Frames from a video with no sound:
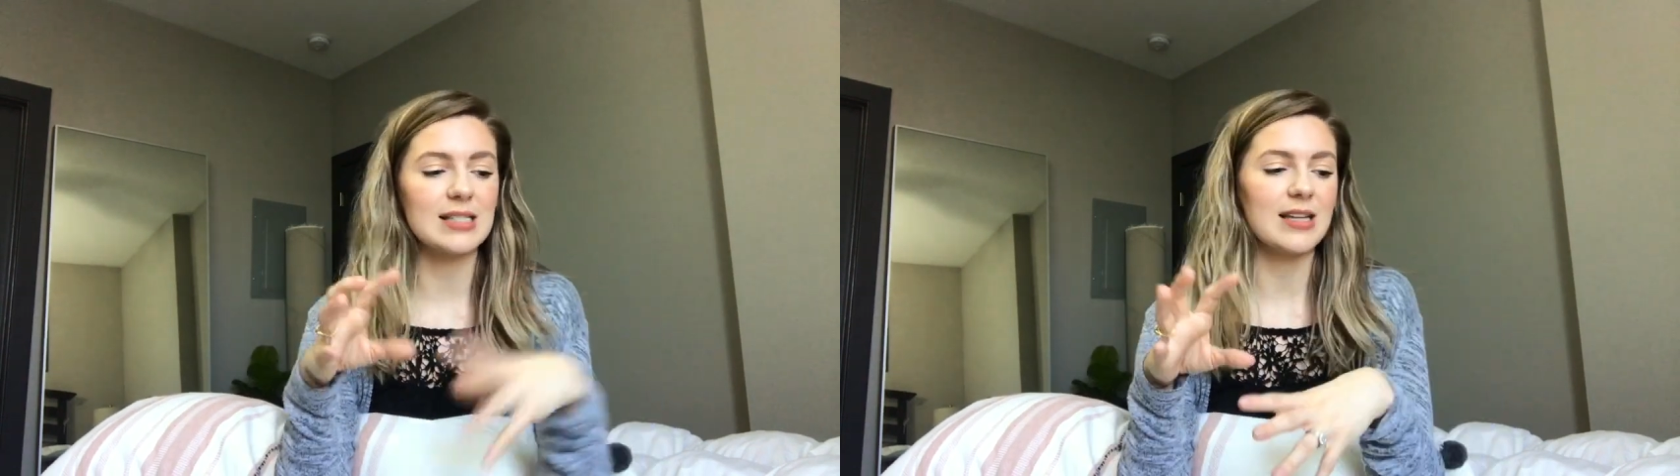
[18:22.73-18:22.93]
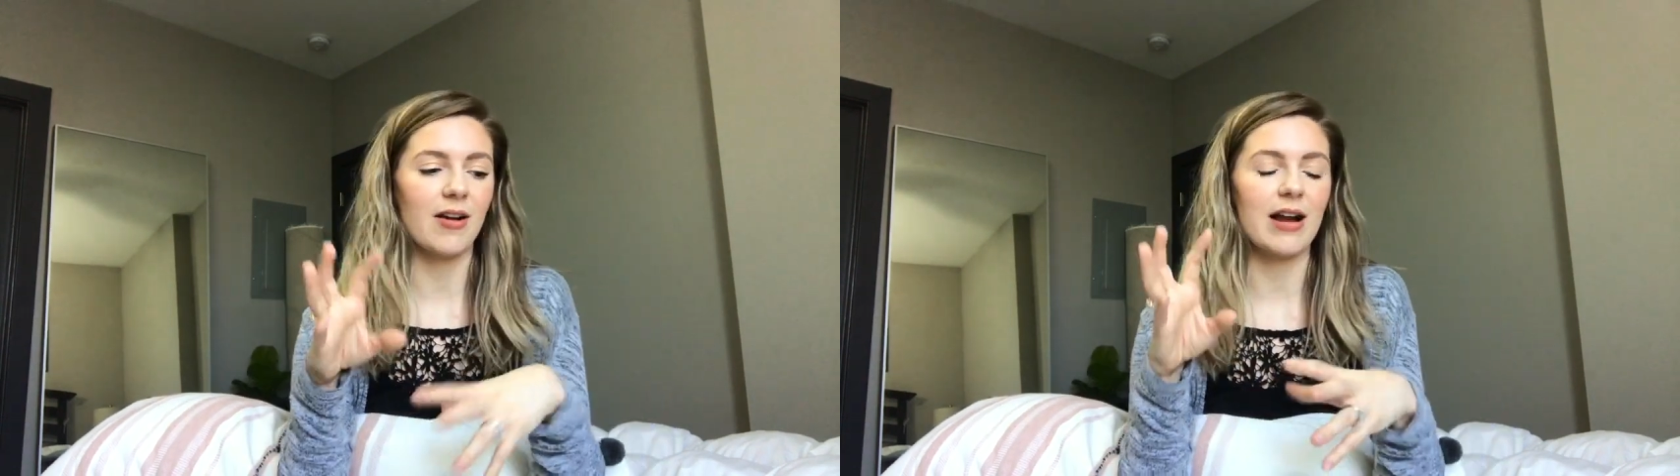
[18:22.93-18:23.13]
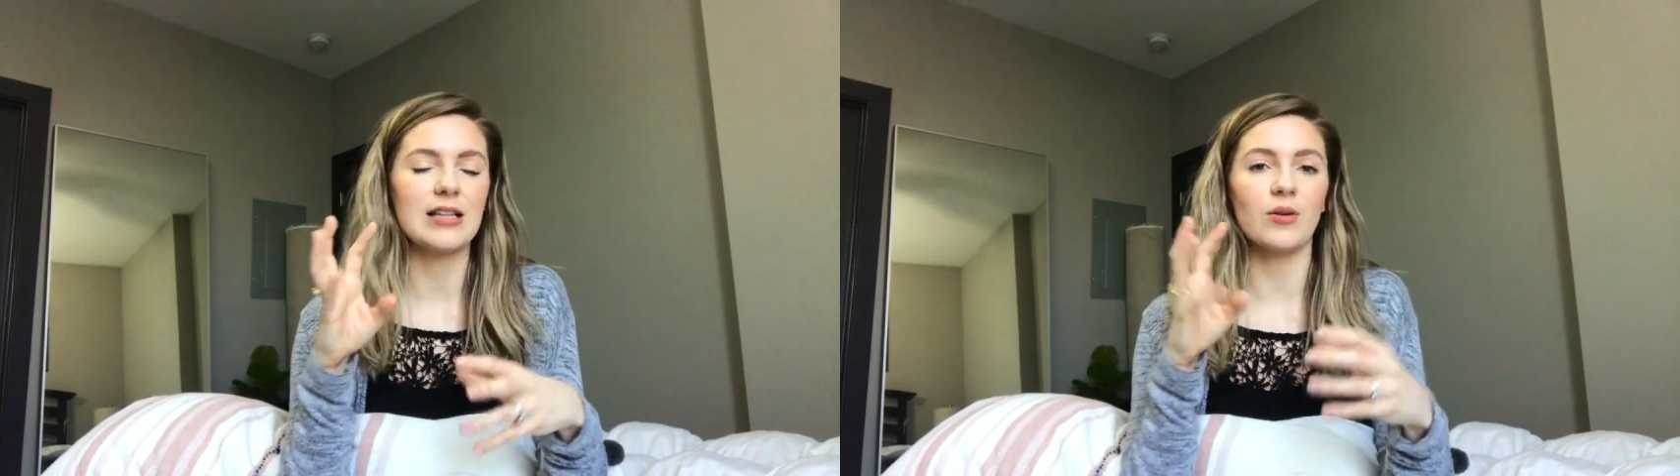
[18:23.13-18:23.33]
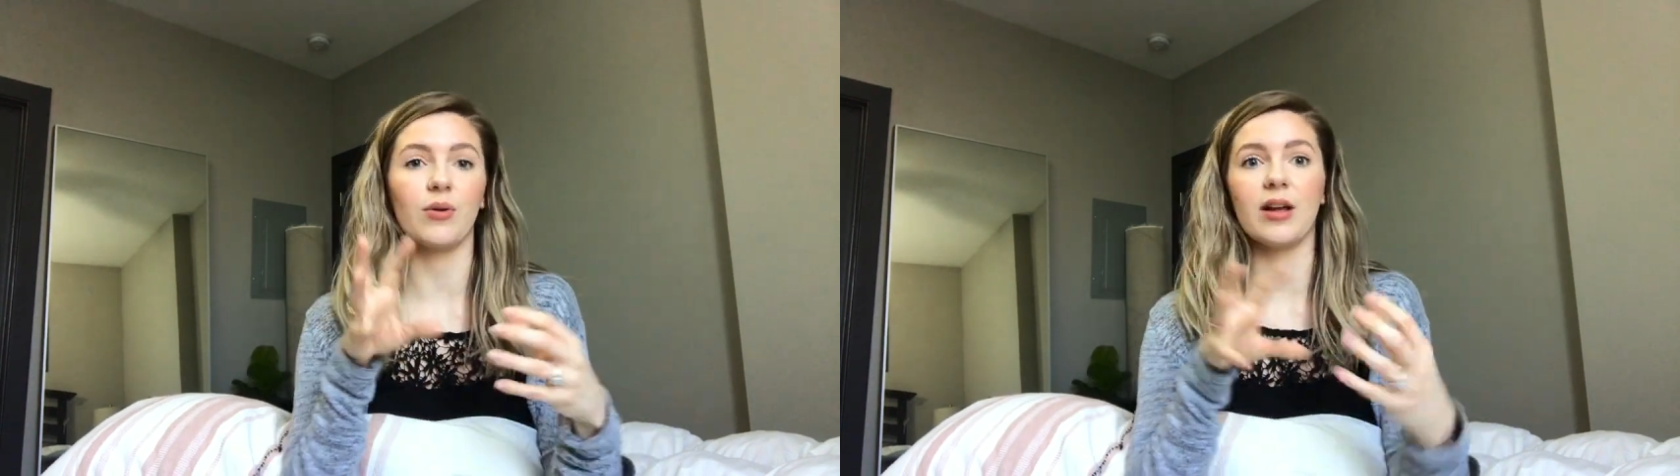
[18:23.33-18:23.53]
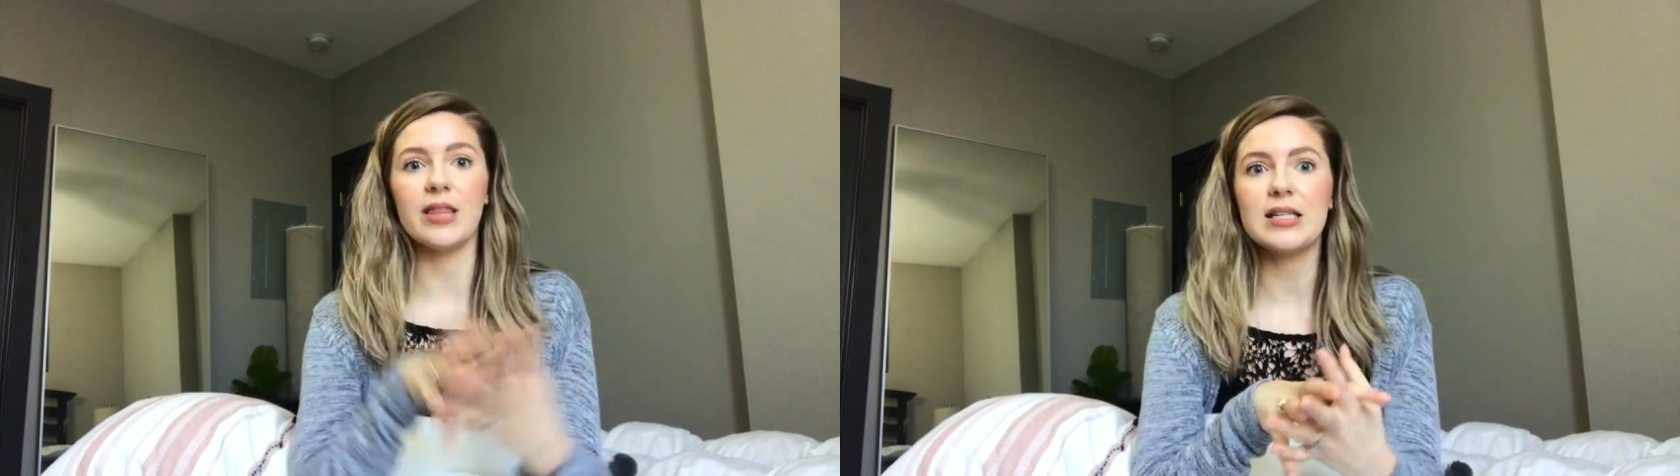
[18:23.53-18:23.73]
series,
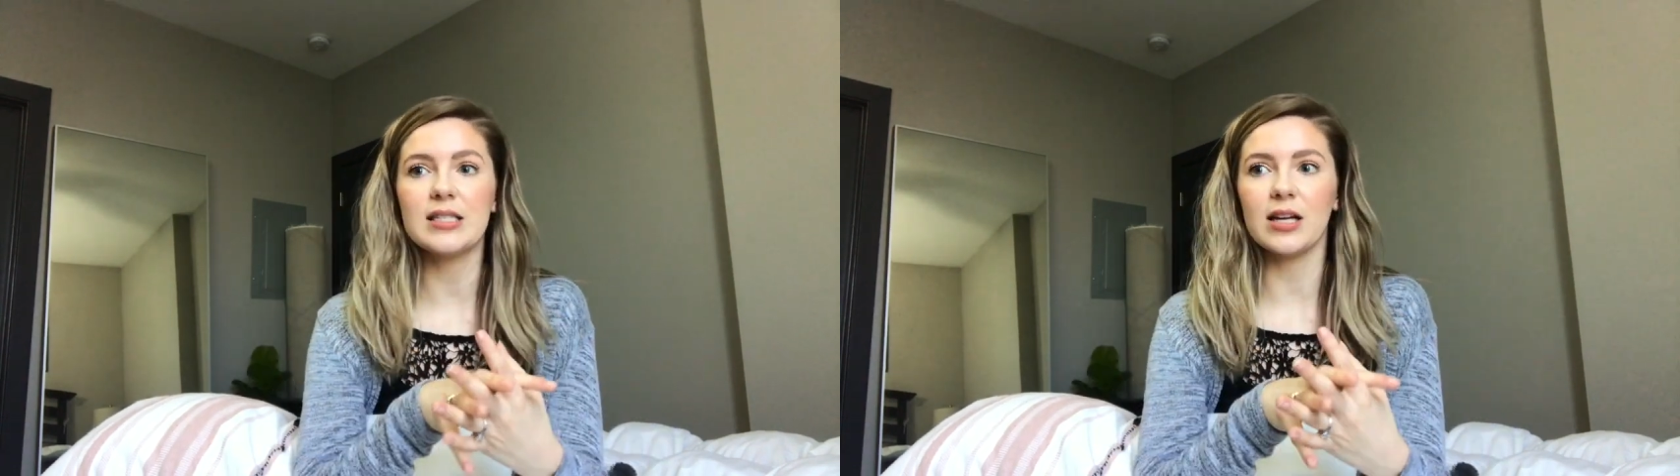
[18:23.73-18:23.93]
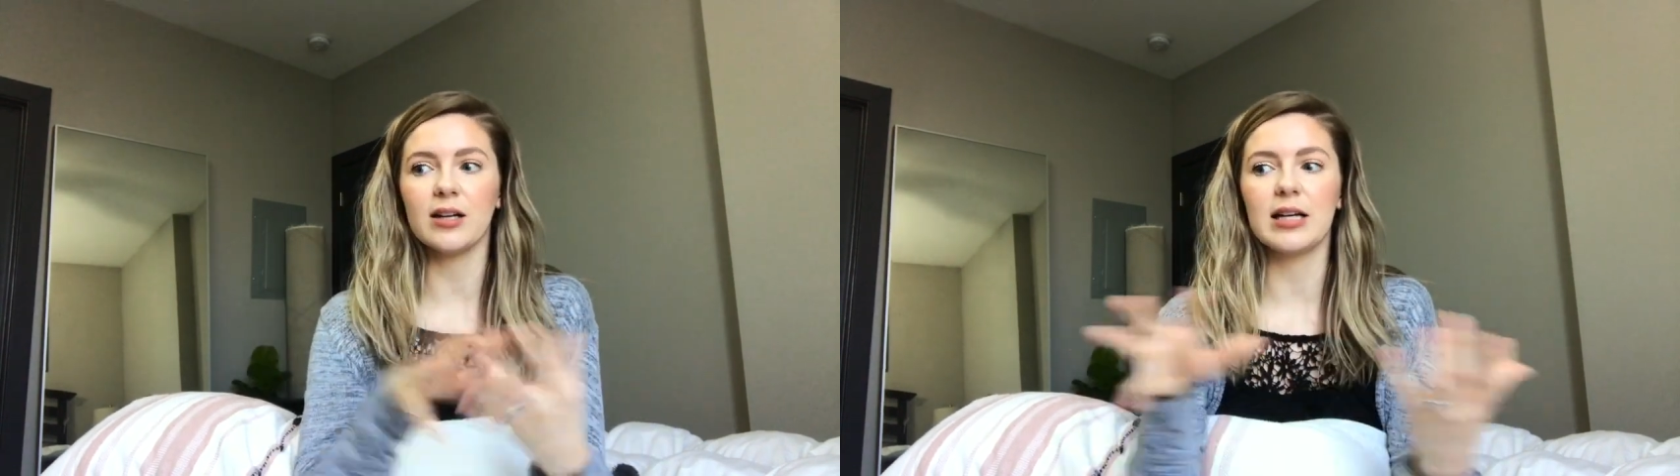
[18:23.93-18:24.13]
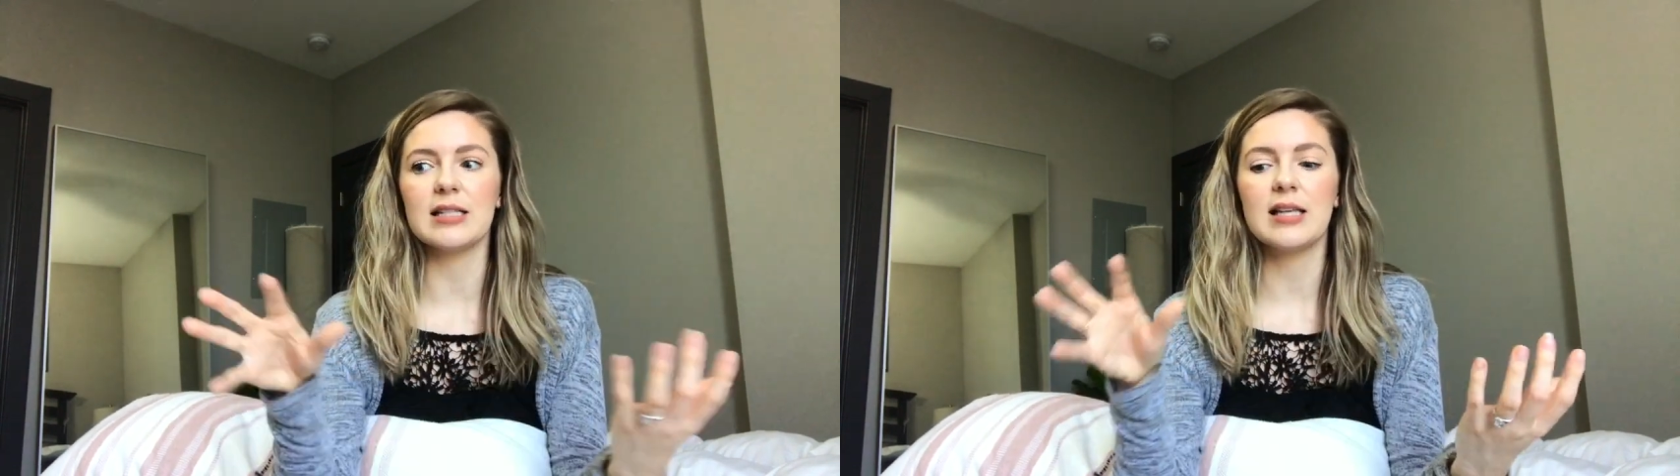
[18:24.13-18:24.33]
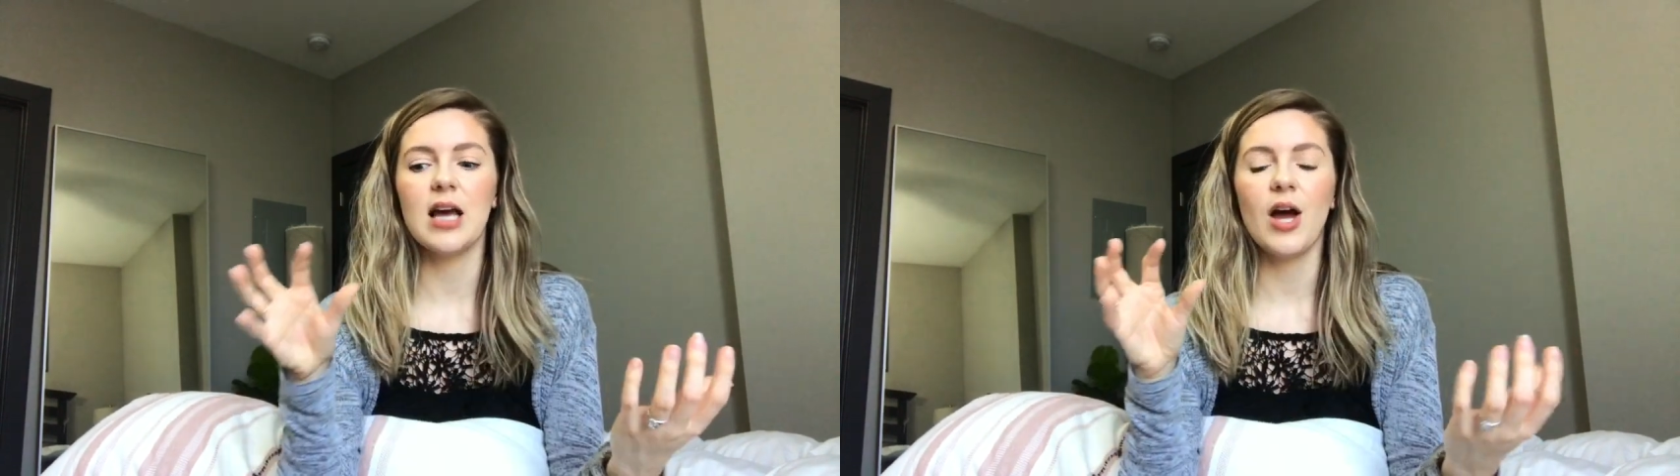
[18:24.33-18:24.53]
or in this series